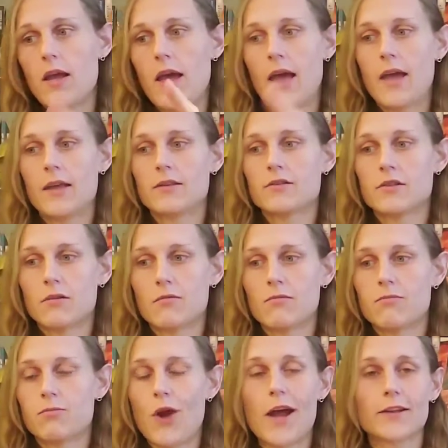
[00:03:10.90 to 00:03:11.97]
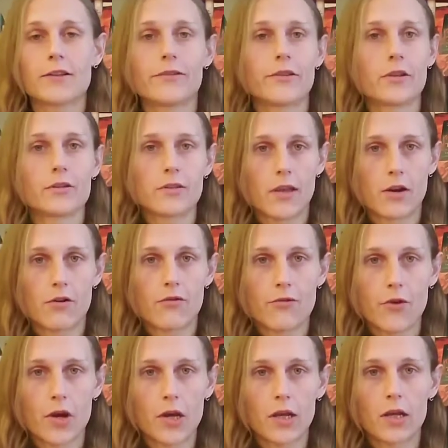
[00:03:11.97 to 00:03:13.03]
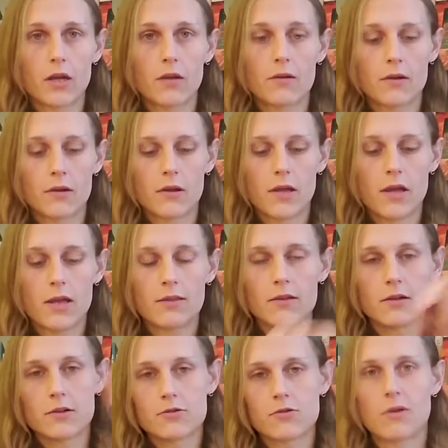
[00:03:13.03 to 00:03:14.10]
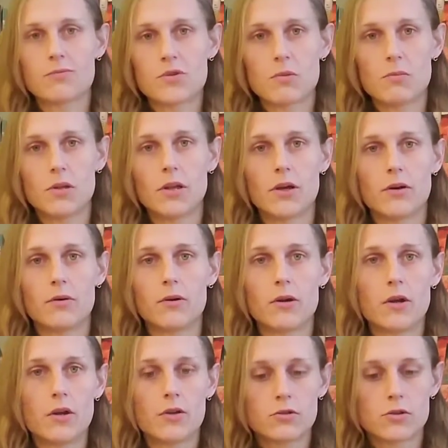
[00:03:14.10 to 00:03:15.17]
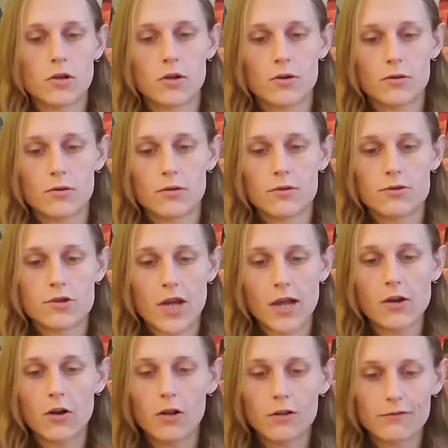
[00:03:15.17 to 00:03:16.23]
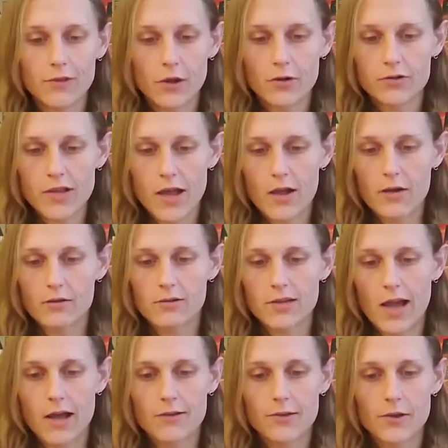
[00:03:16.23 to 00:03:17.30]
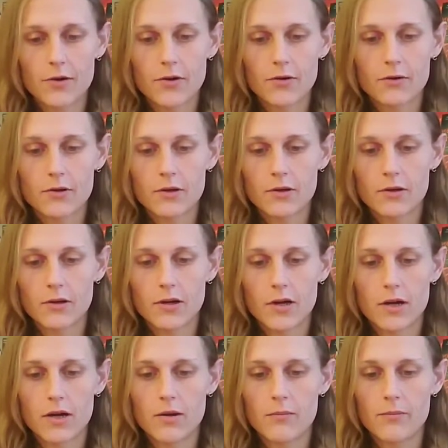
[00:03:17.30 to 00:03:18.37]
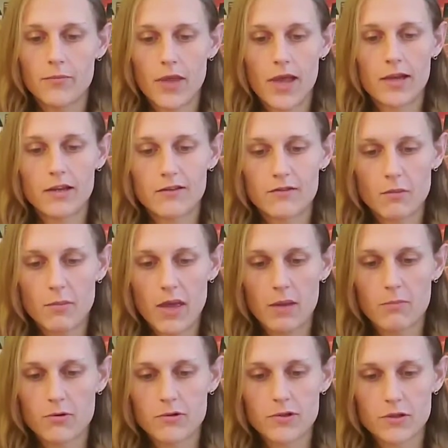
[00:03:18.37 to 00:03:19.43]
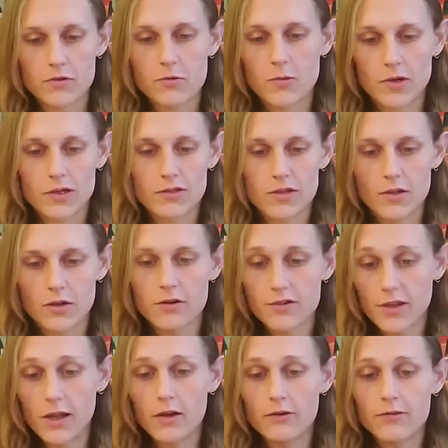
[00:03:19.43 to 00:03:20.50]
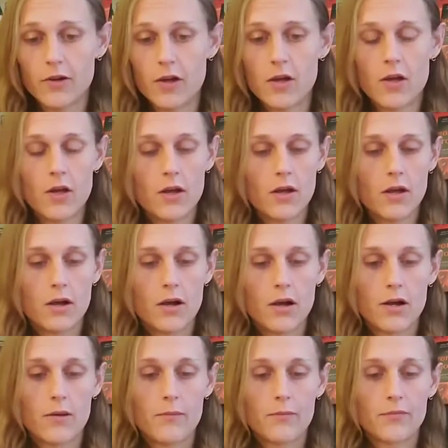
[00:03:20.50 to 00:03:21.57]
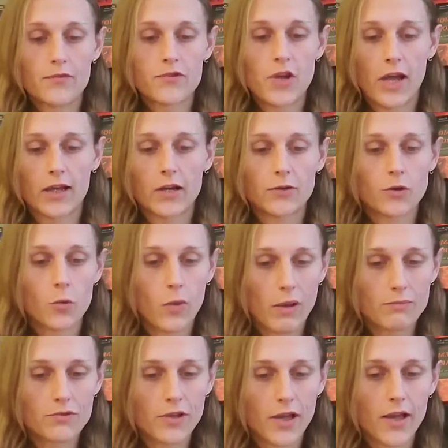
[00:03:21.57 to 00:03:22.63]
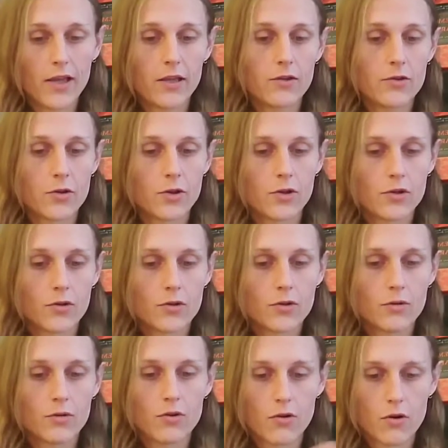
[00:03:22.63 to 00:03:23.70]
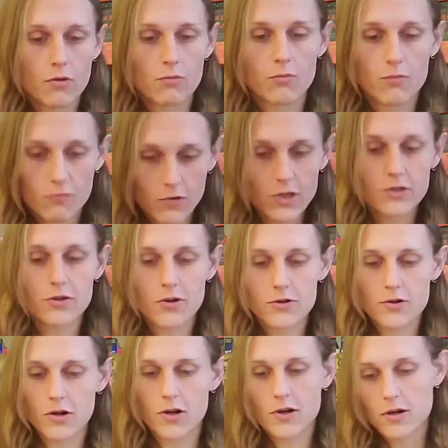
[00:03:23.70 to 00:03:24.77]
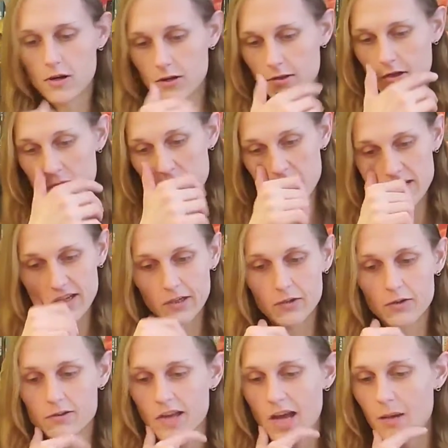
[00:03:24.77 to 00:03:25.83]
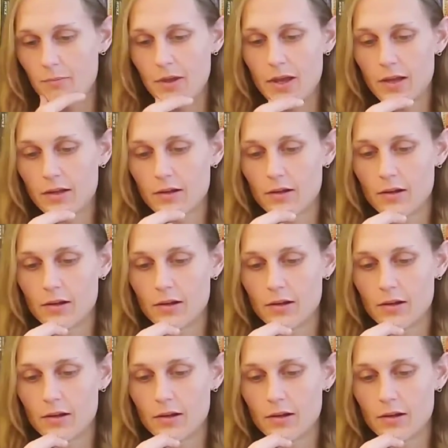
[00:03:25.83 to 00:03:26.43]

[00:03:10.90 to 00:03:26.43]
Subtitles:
and some practices that are free in the description below. So check all of those out, download any of the papers that you want to see yourself. Check out the website. You could do your own research on this particular topic,